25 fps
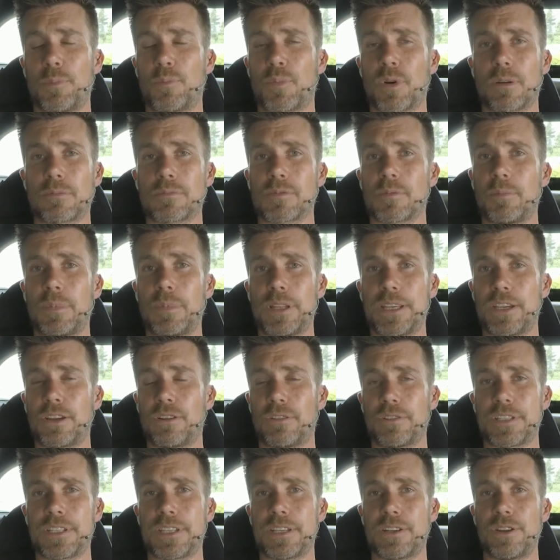probably
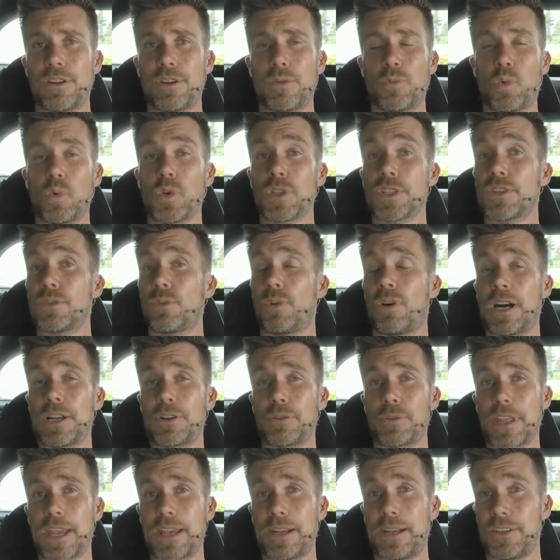going to want to idle
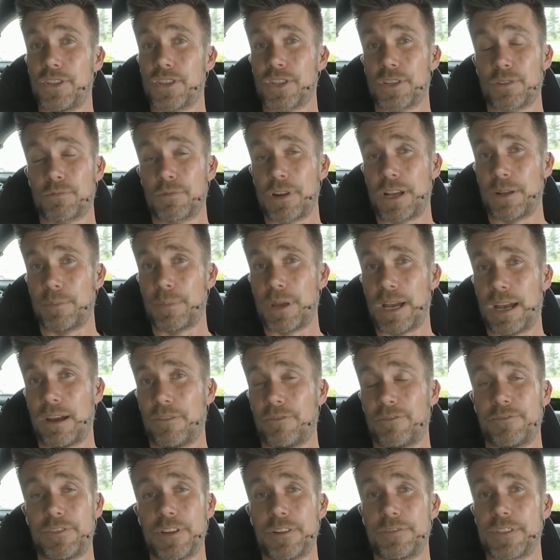that engine around about
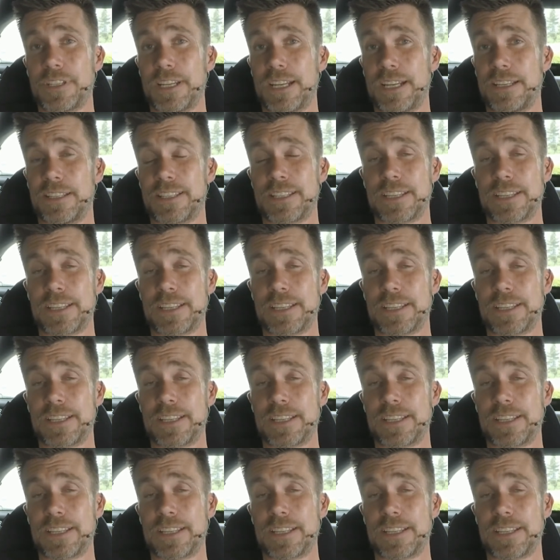fifteen